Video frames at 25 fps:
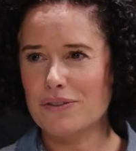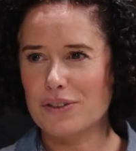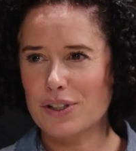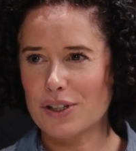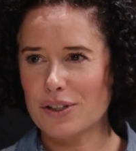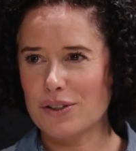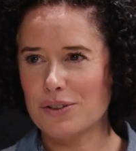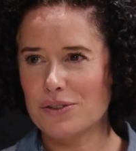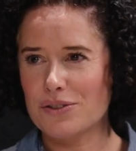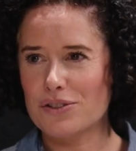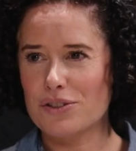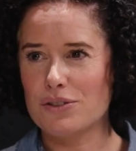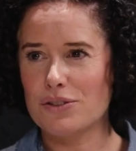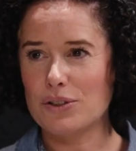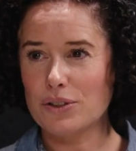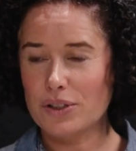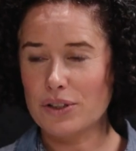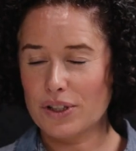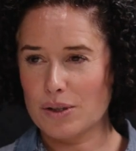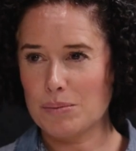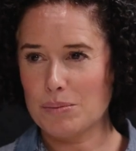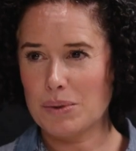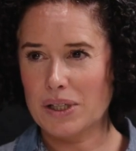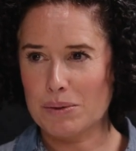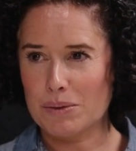of those, you
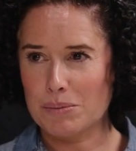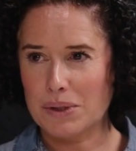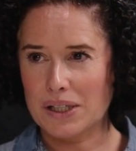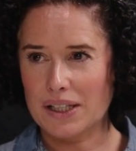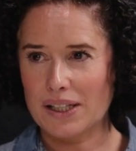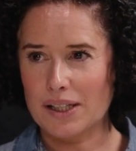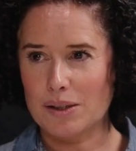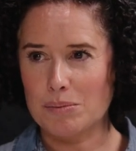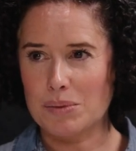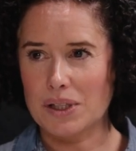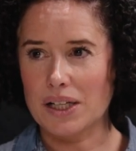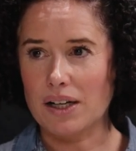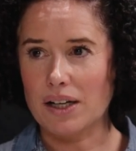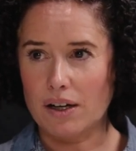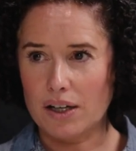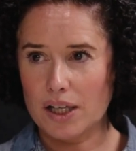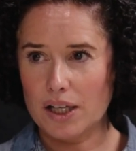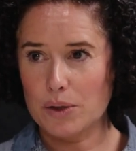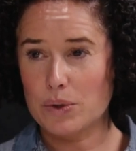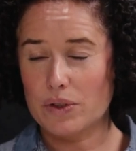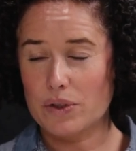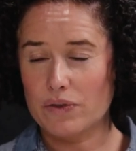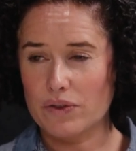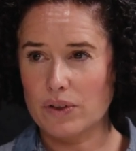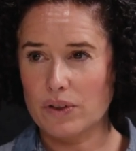look at the back of pack labelling,
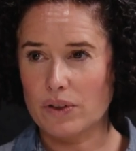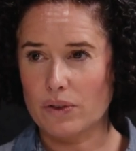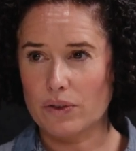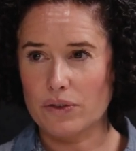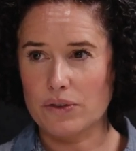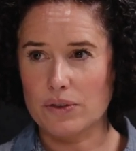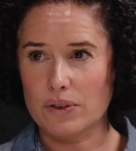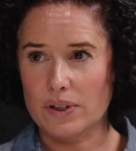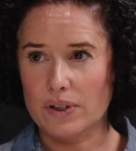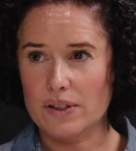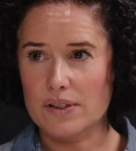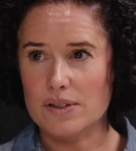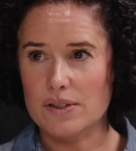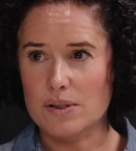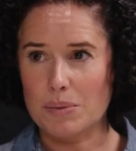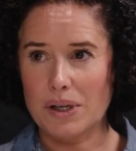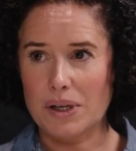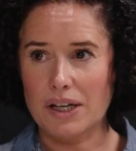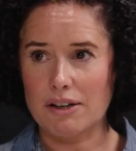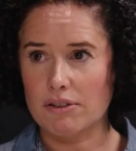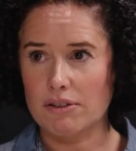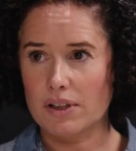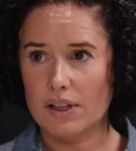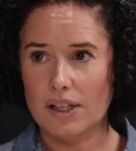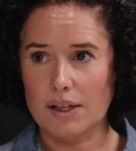I would think as a
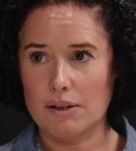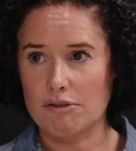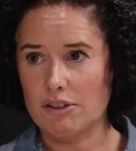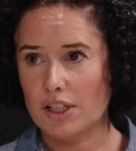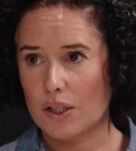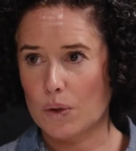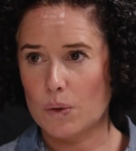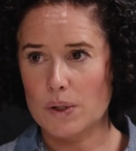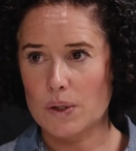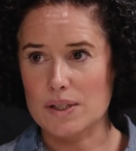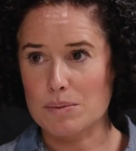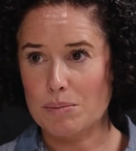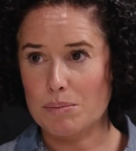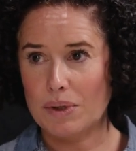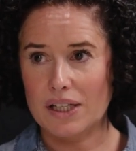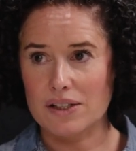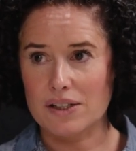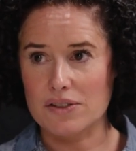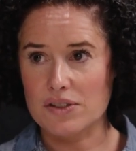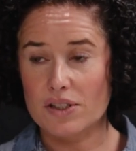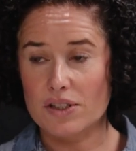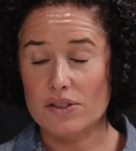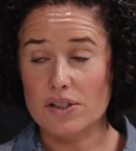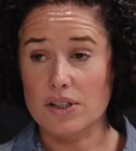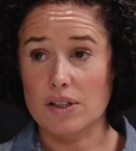parent they're equally as bad
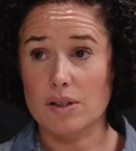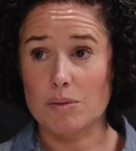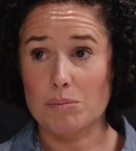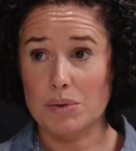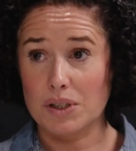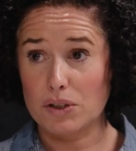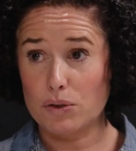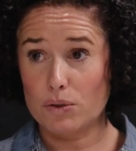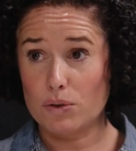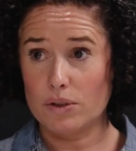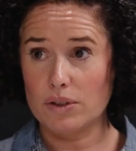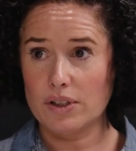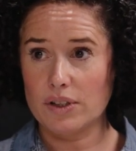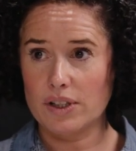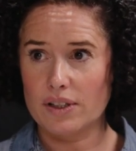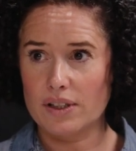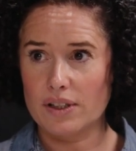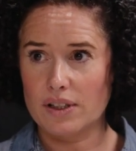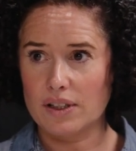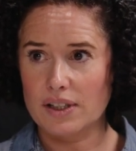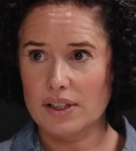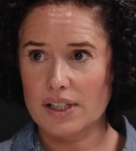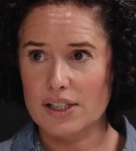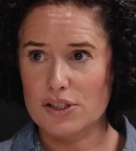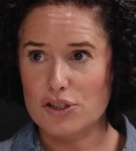as each other, but you look at the
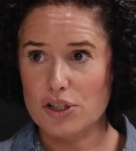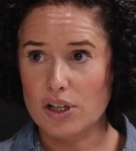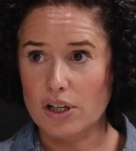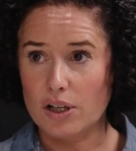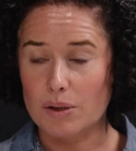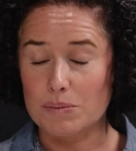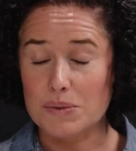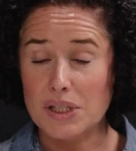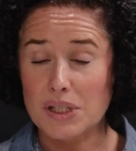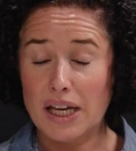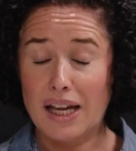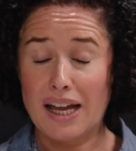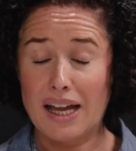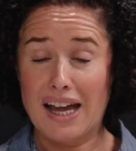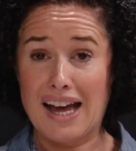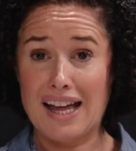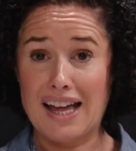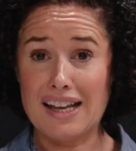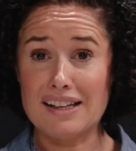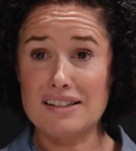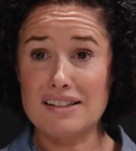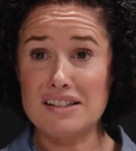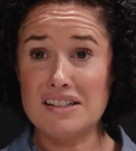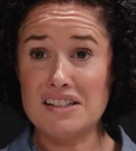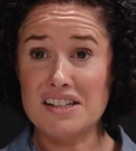Lucky Charms
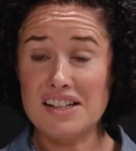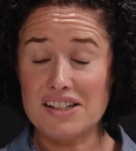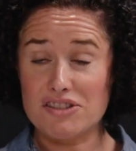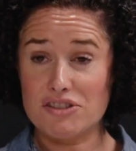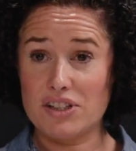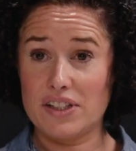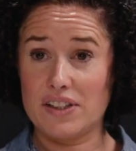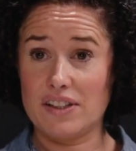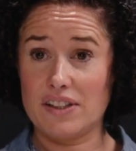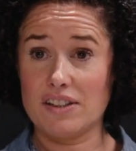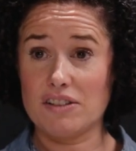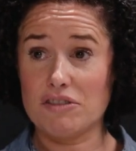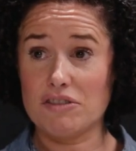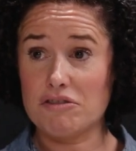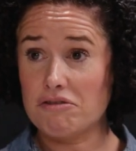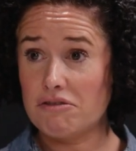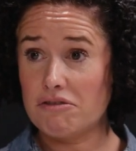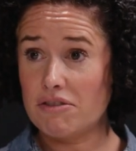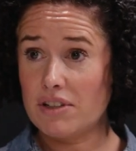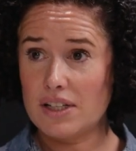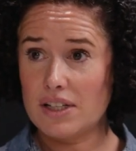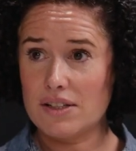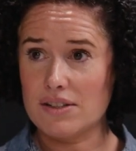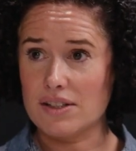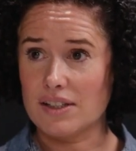and literally the
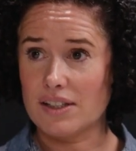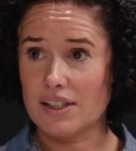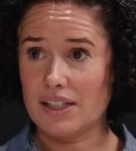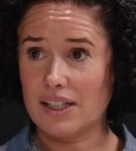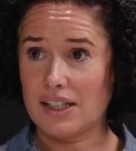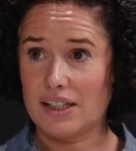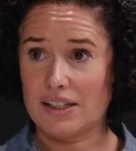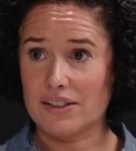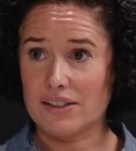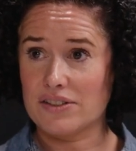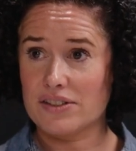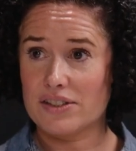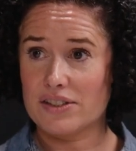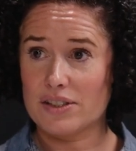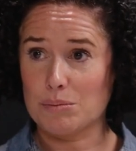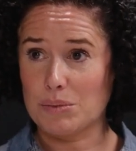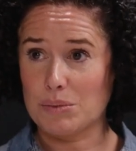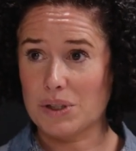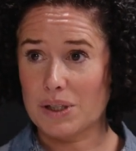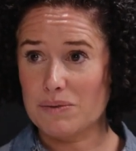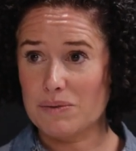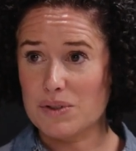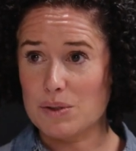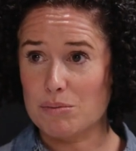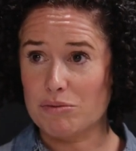ingredient list, I
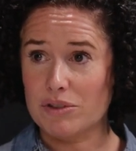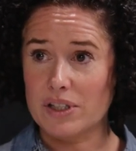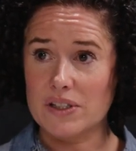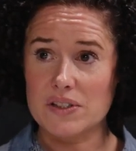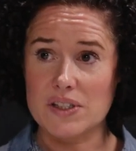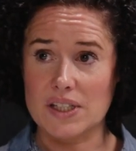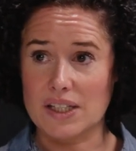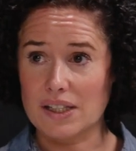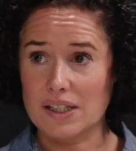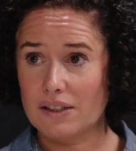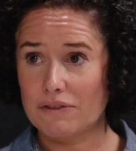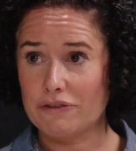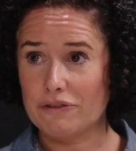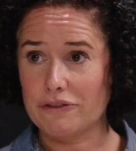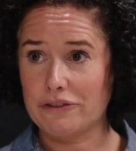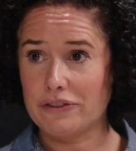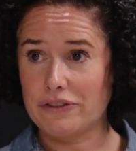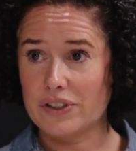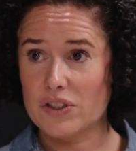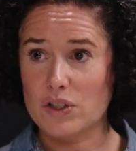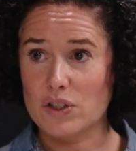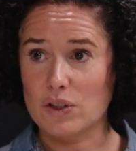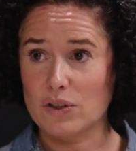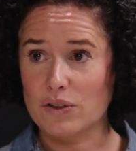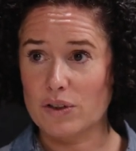mean, I'm surprised they can even
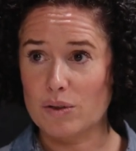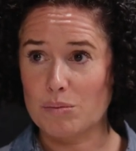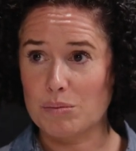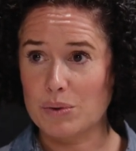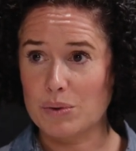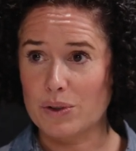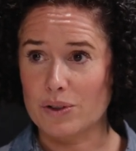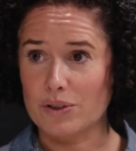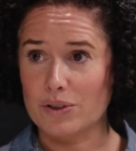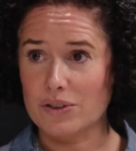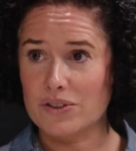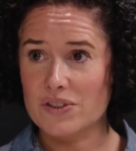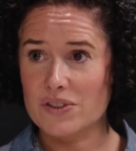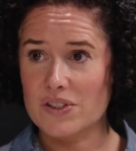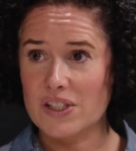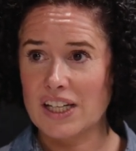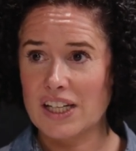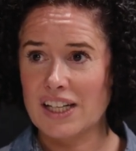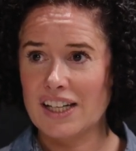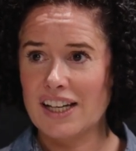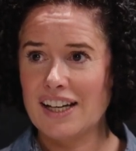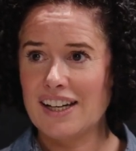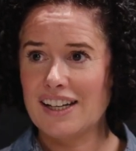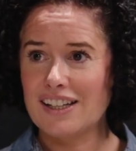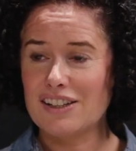fit it on the box.
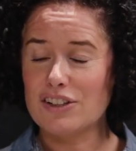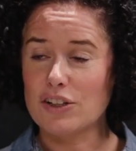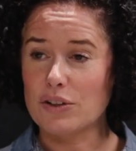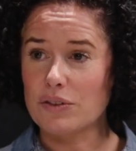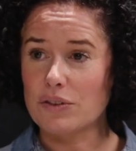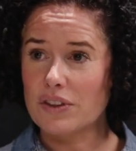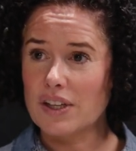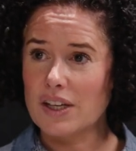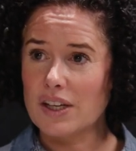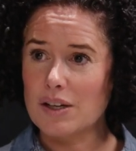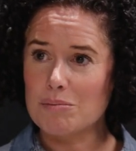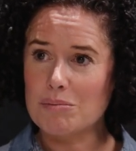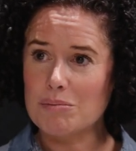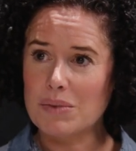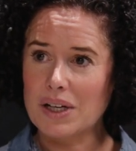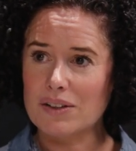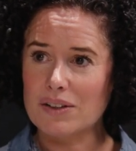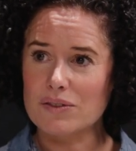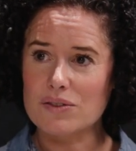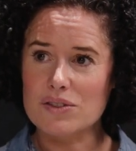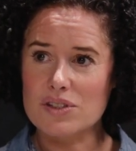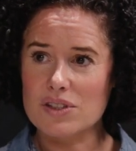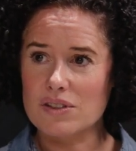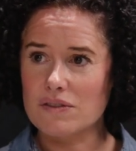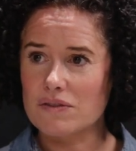The
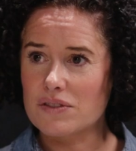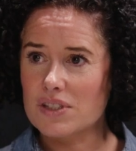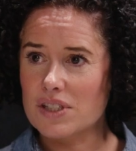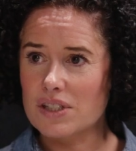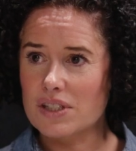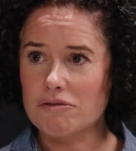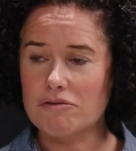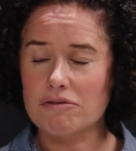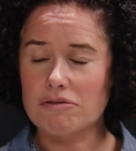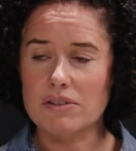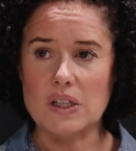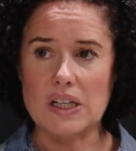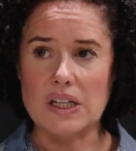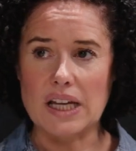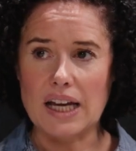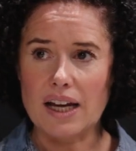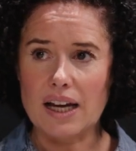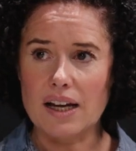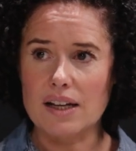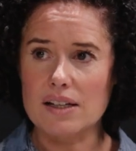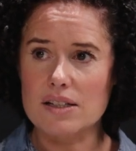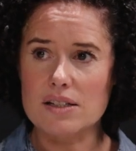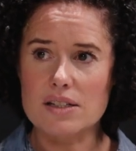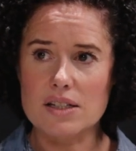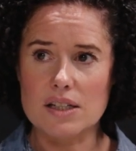amount of different
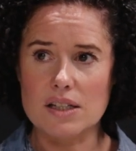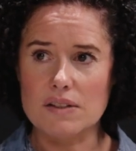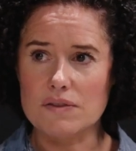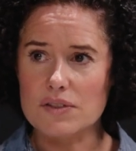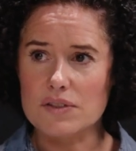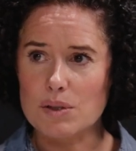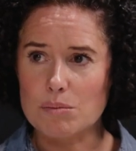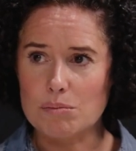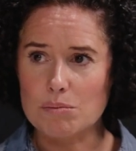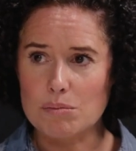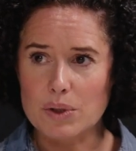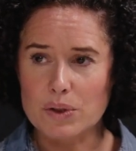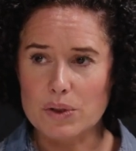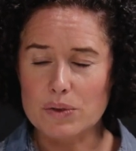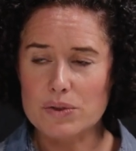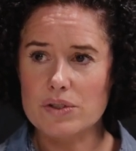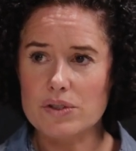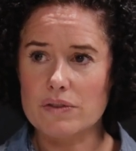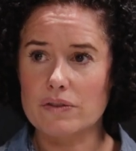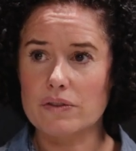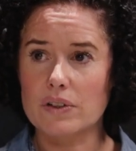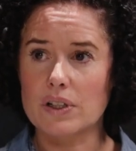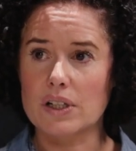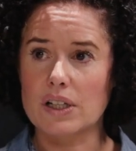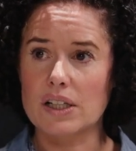additives,
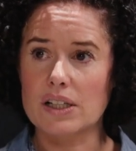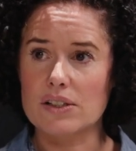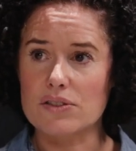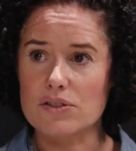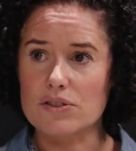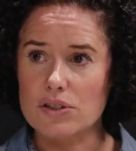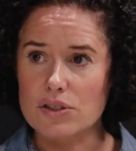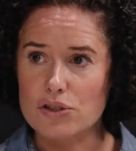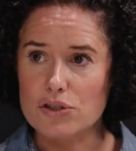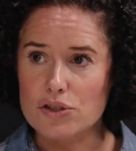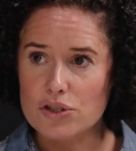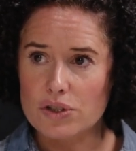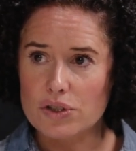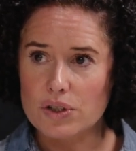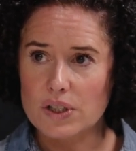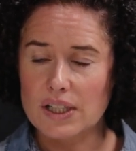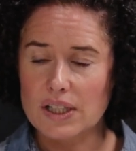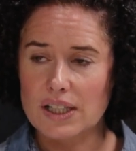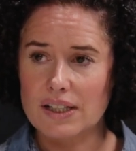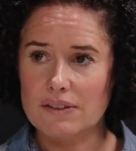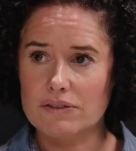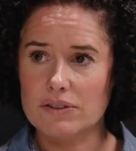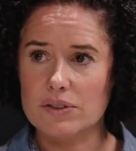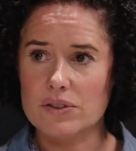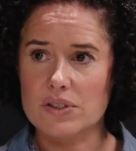emulsifiers, the sugar
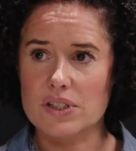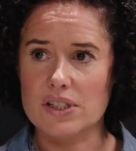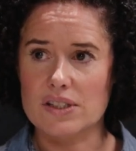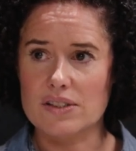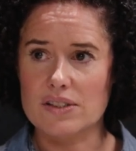levels,